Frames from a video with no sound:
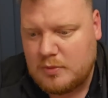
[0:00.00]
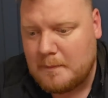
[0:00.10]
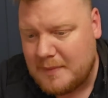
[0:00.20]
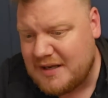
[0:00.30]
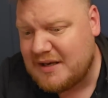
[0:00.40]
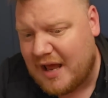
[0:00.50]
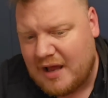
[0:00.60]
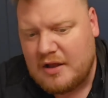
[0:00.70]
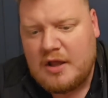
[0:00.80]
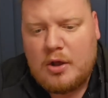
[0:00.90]
but
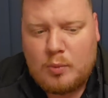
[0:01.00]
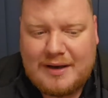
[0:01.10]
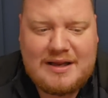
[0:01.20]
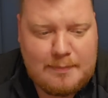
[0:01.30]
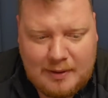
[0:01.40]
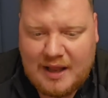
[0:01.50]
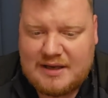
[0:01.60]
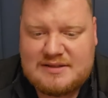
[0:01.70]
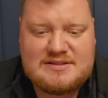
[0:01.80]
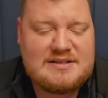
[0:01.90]
Mina, when he
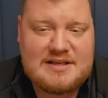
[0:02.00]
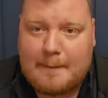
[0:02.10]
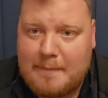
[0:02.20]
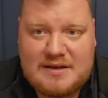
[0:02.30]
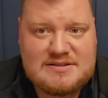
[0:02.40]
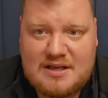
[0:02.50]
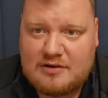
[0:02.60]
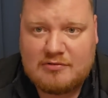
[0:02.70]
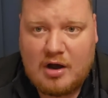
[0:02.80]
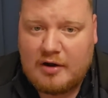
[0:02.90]
plays, he's our best
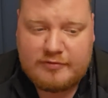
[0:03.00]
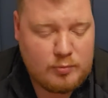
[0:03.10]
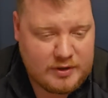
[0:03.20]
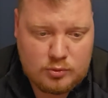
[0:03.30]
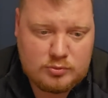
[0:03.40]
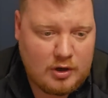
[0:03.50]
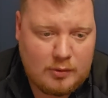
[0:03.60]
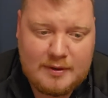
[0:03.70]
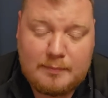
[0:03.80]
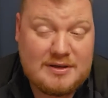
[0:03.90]
centre-half and we all
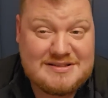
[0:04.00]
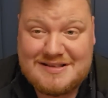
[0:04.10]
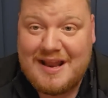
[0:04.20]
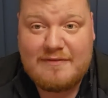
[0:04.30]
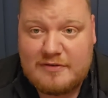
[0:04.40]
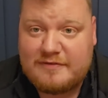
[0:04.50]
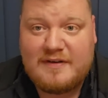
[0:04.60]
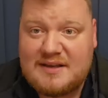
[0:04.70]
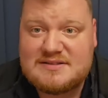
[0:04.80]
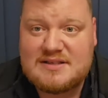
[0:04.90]
know it, but he's never
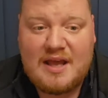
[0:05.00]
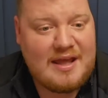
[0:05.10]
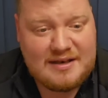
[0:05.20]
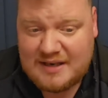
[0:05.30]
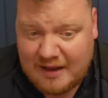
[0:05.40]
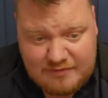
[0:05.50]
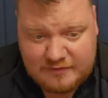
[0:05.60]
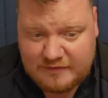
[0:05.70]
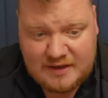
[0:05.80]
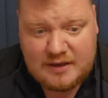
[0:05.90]
fit. Never
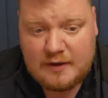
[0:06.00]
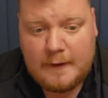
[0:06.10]
fit.